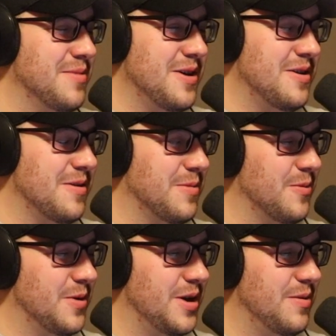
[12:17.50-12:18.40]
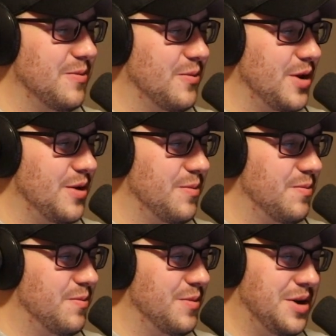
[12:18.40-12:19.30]
Bell, I mean,
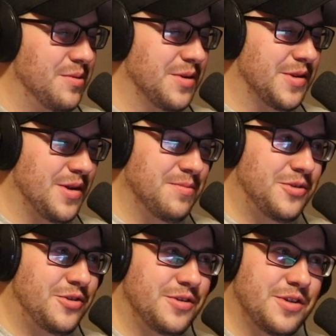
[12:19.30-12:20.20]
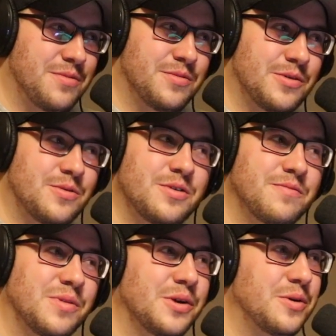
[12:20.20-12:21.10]
it was some sort
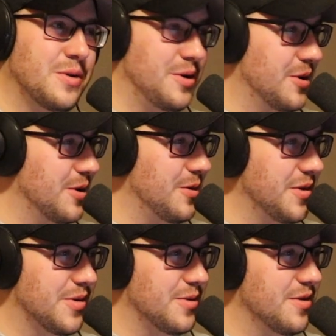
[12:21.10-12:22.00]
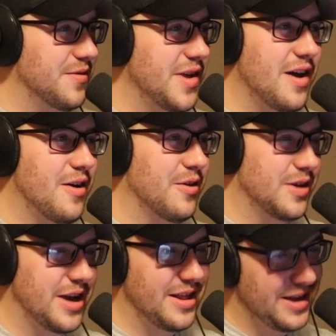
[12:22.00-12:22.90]
of blue, and you could always sort of tell.
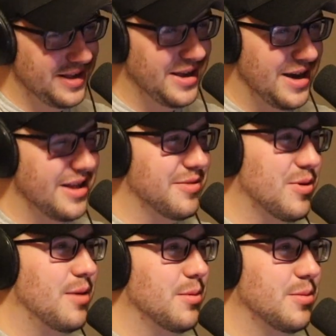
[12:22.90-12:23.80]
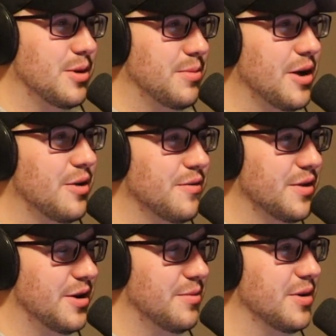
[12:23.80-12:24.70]
Okay, that's probably Bell
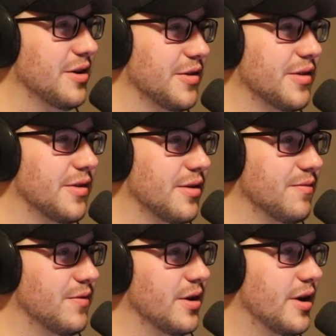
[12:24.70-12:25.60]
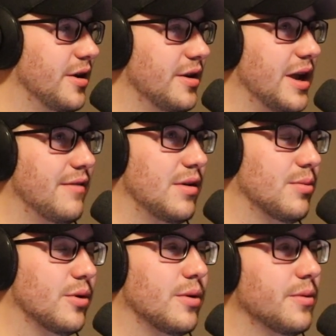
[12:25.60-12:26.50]
over there because it's a very navy
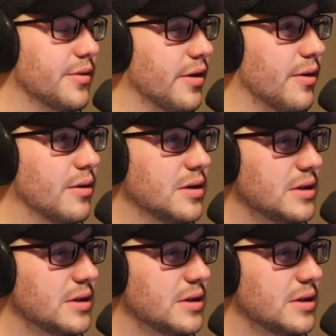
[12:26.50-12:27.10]
blue. So.